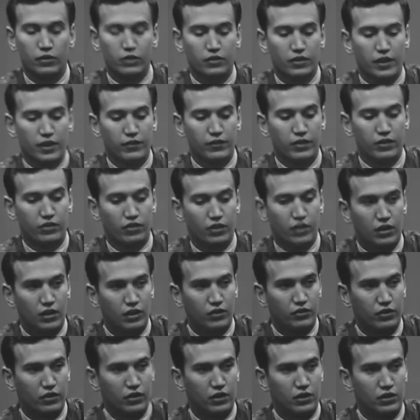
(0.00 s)
We don't have any
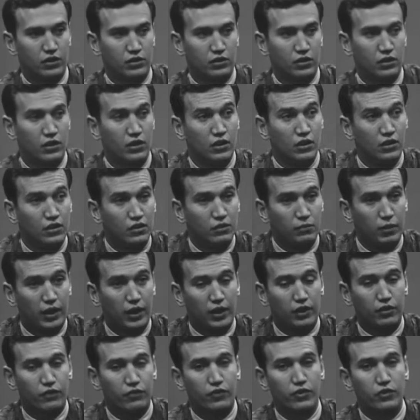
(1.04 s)
size at all.
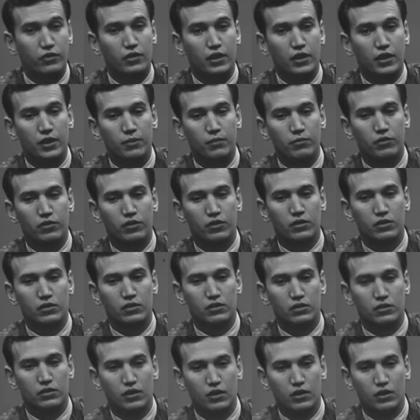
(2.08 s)
Past few games,
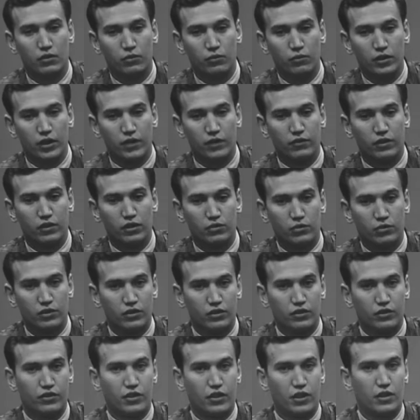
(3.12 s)
uh, we have no one
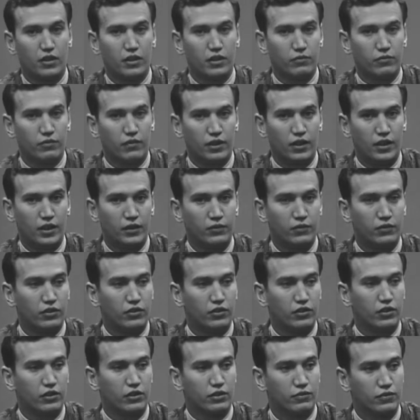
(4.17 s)
on the starting five at
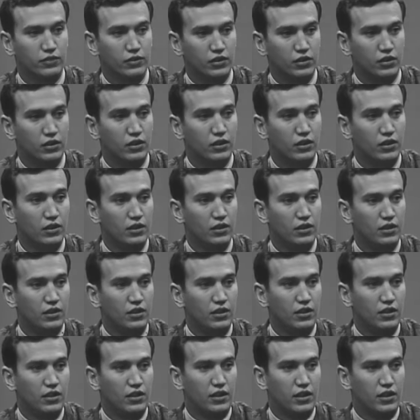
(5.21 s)
six foot.
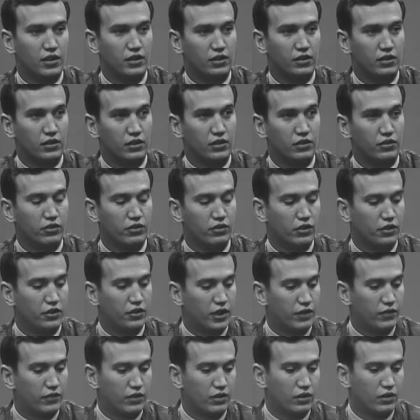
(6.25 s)
And this is a
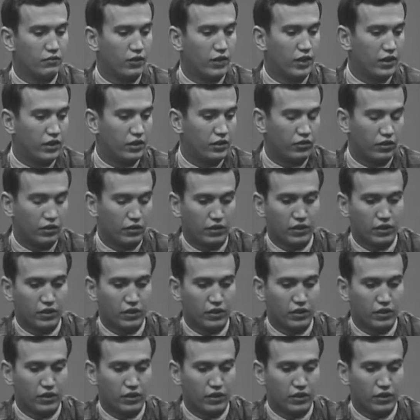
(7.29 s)
definite advantage.